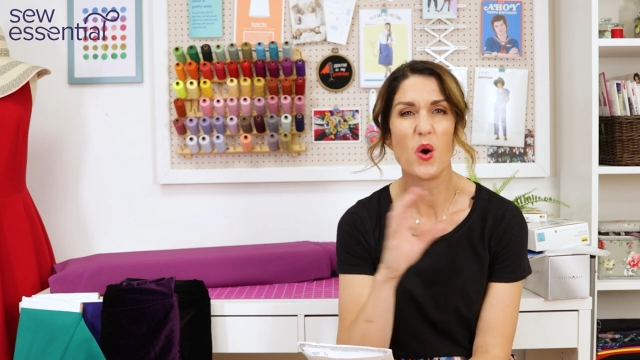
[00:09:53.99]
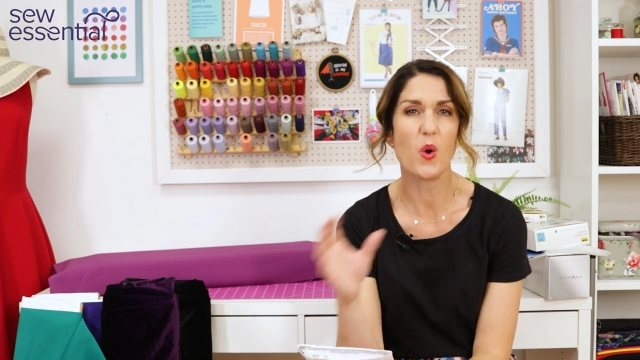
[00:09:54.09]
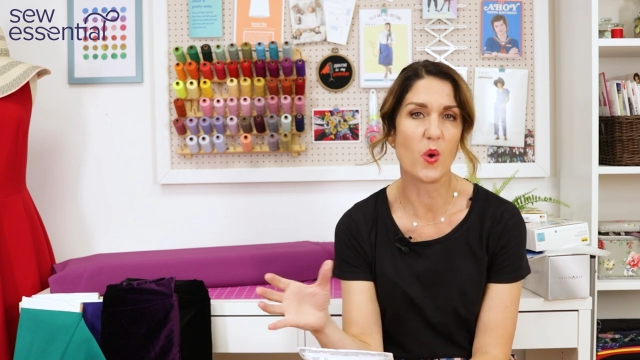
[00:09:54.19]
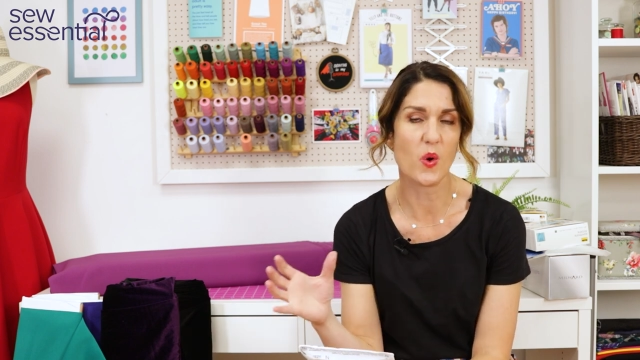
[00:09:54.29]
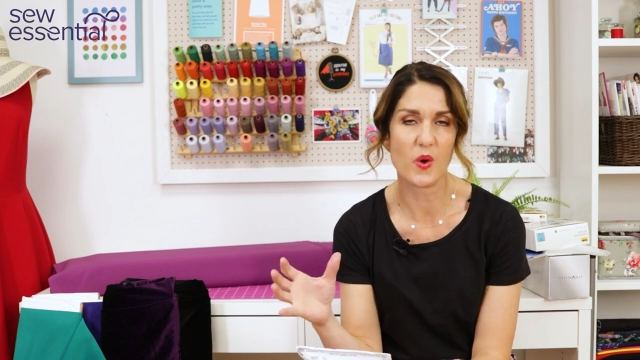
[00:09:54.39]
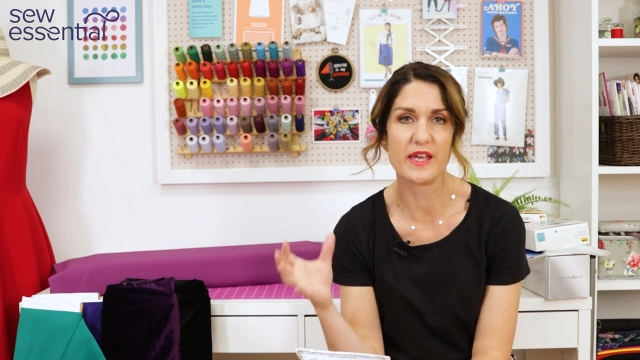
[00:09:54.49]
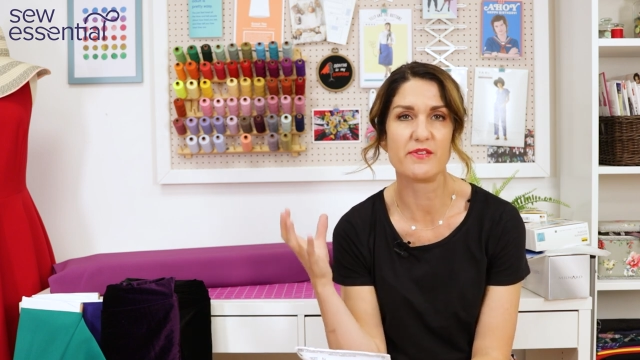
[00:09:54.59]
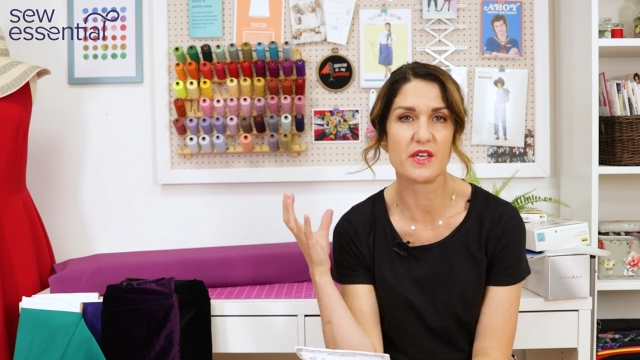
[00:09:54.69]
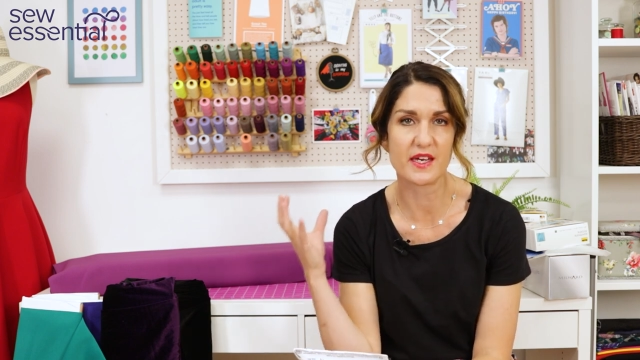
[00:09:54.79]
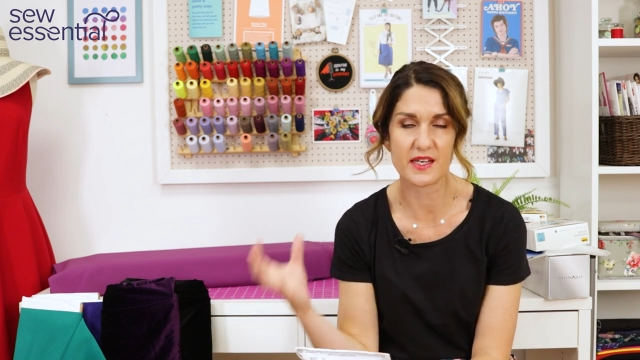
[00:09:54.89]
Or
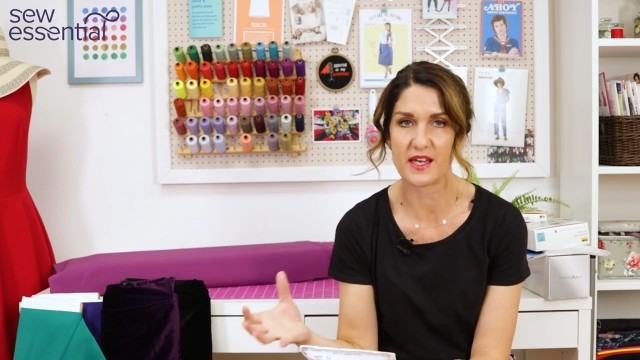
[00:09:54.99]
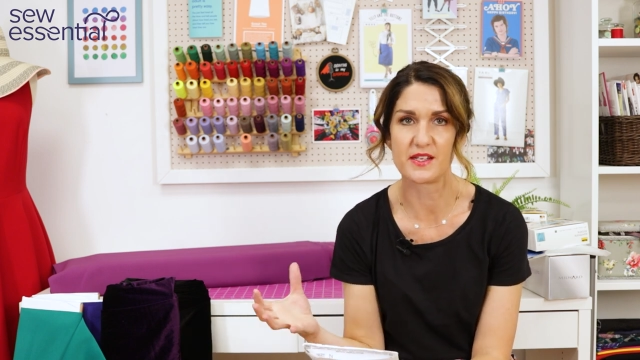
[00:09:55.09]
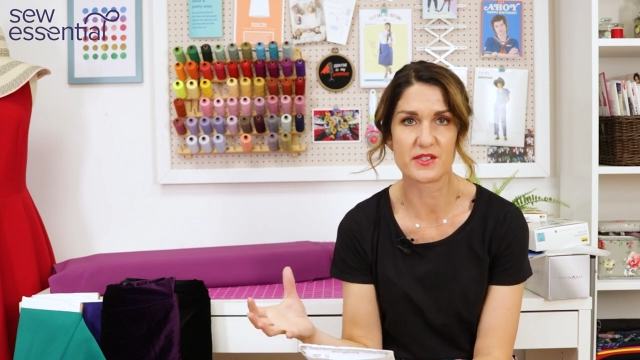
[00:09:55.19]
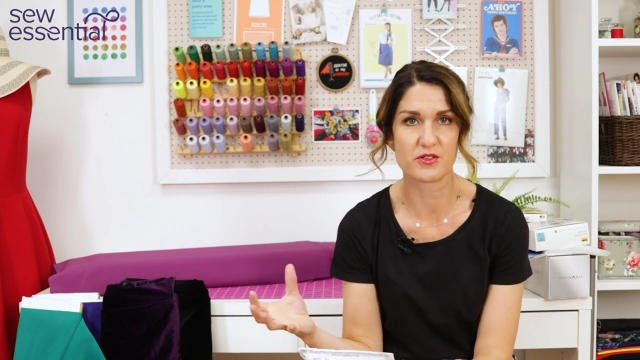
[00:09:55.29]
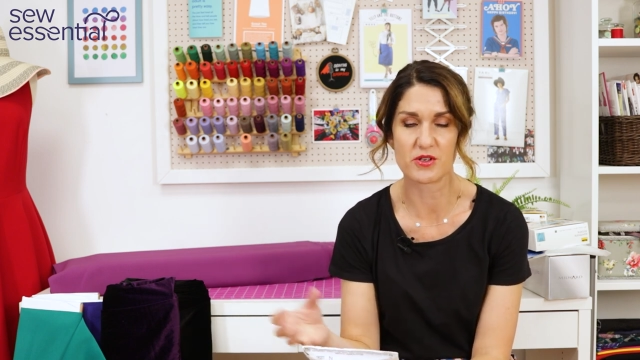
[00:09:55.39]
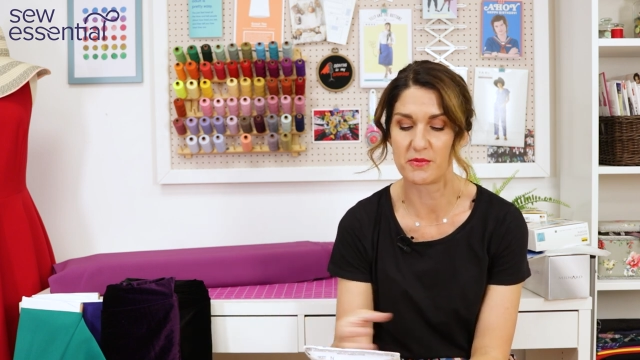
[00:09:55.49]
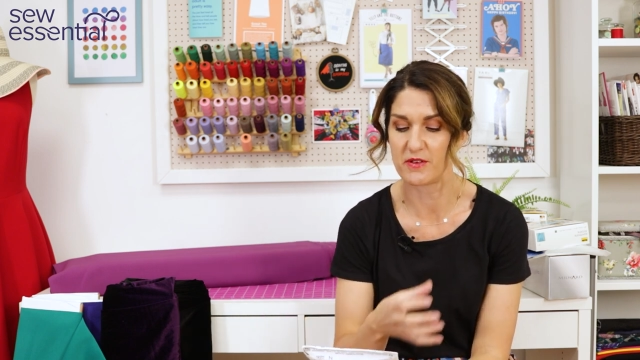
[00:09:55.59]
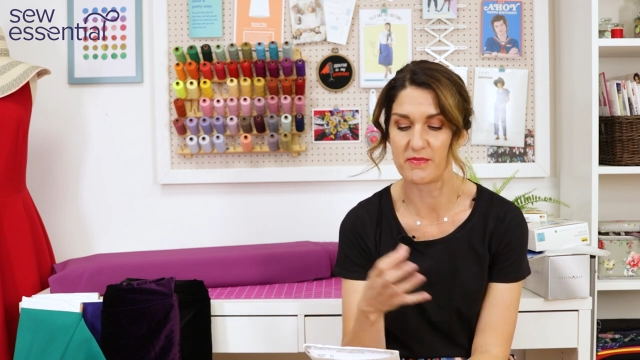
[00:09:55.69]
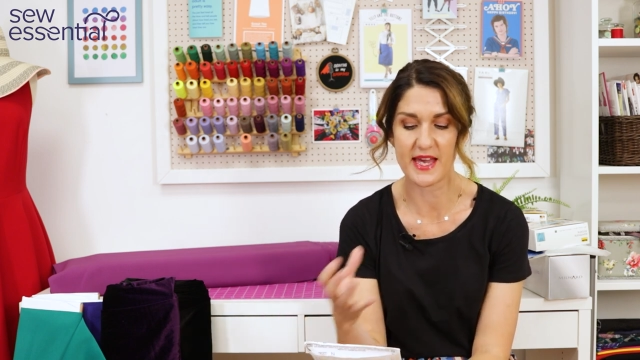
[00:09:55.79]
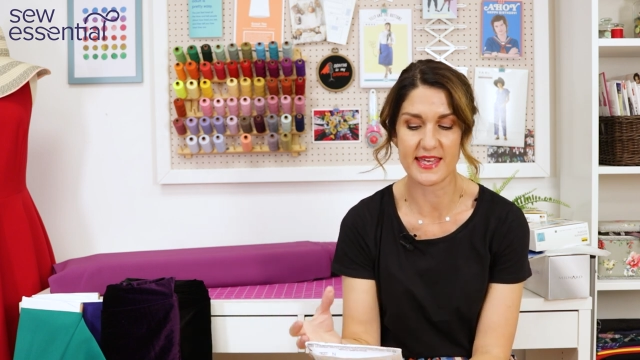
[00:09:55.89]
if you're going to go to the trouble
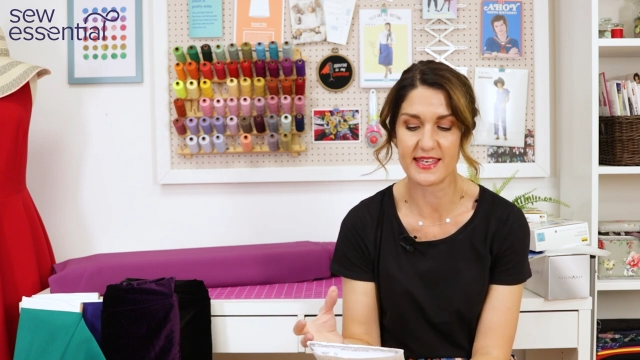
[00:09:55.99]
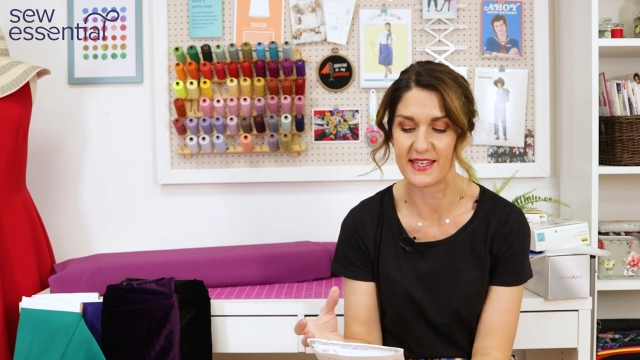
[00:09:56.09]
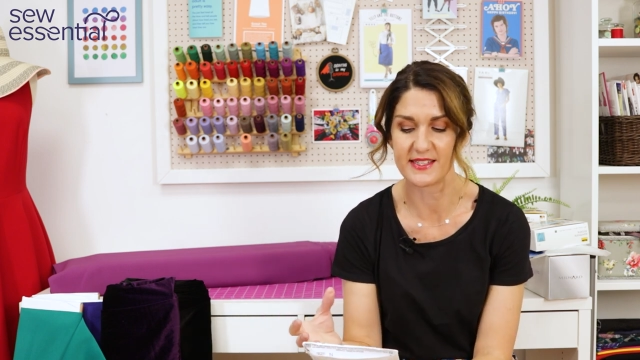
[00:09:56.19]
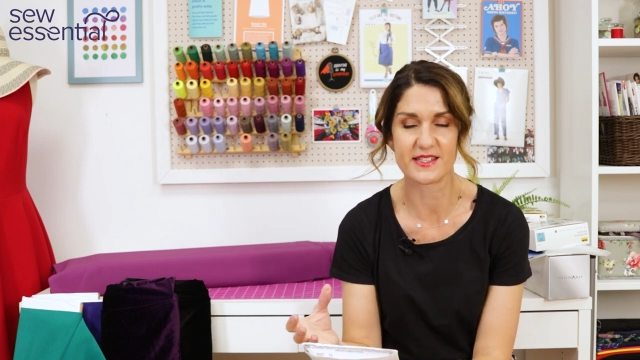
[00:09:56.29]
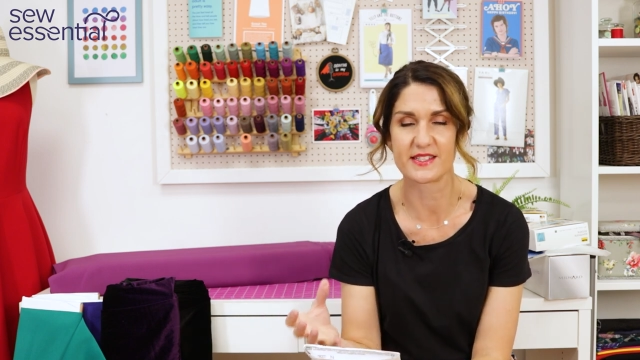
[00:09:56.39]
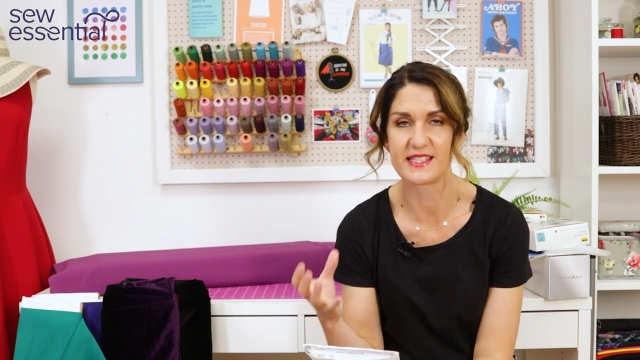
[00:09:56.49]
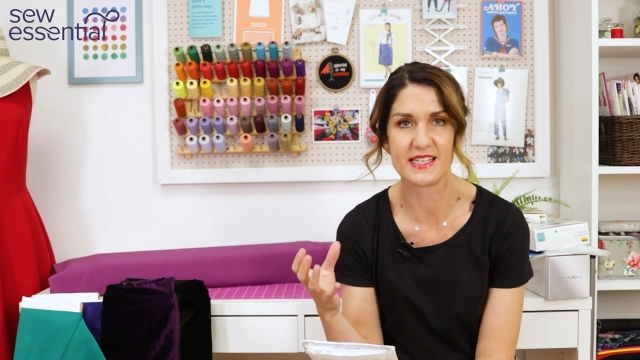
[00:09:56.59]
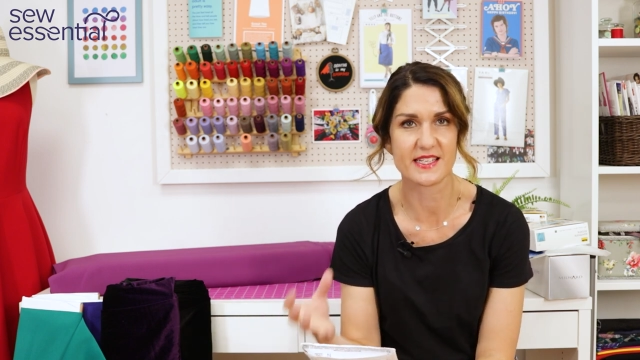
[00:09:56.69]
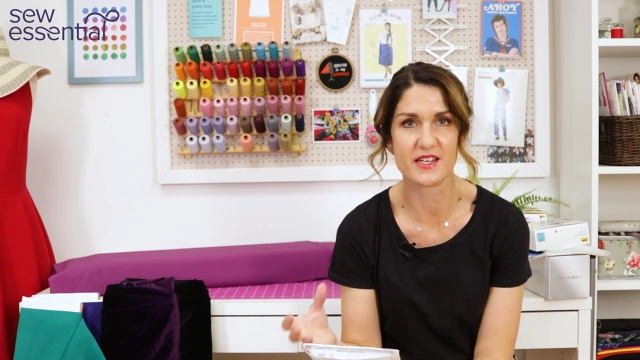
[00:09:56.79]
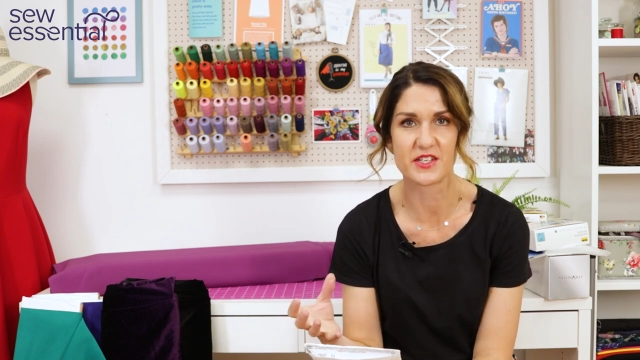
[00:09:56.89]
of making a
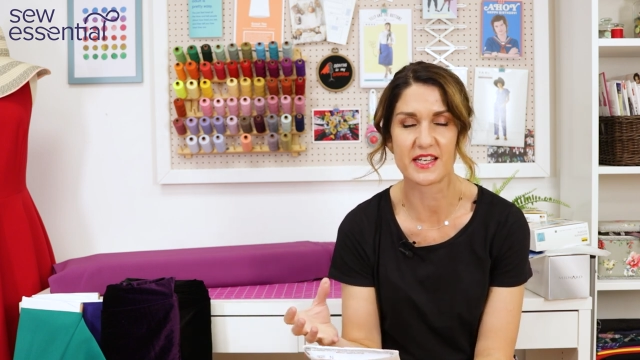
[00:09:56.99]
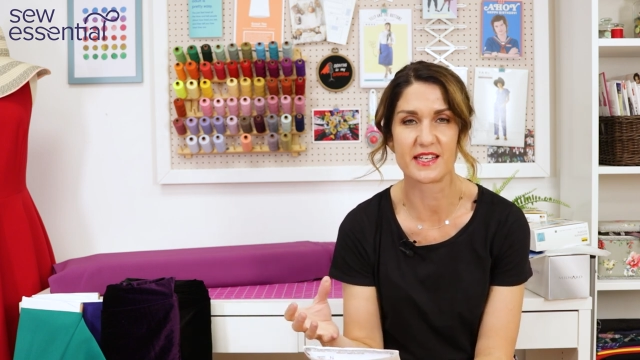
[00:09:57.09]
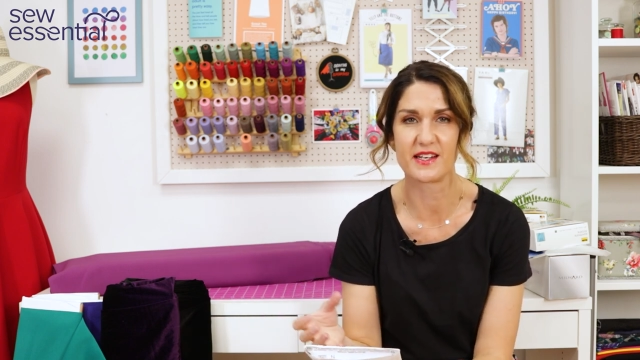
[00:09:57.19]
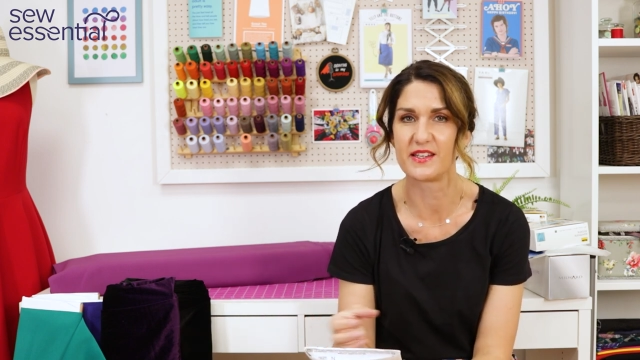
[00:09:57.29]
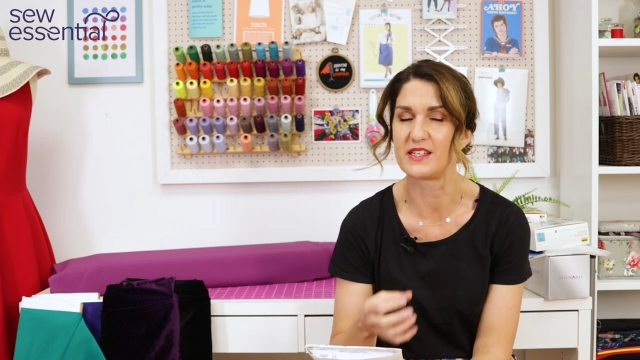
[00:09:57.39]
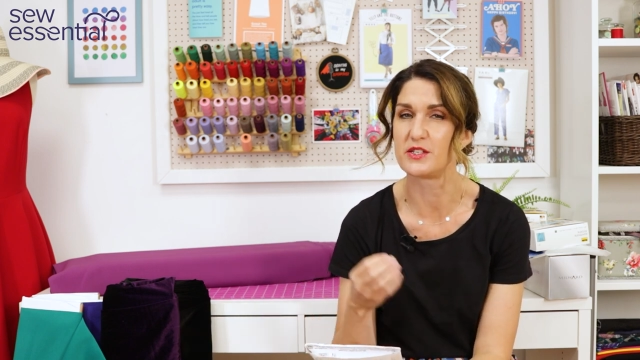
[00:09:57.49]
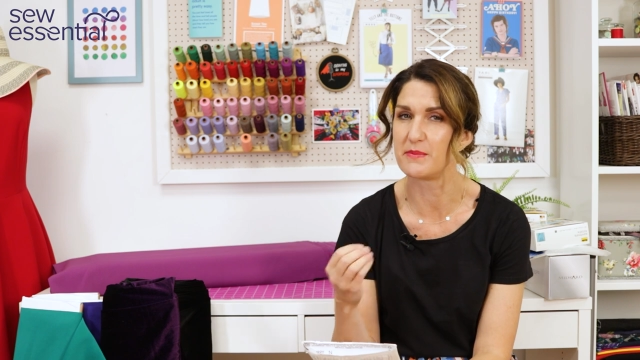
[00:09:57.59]
tuxedo jacket like this,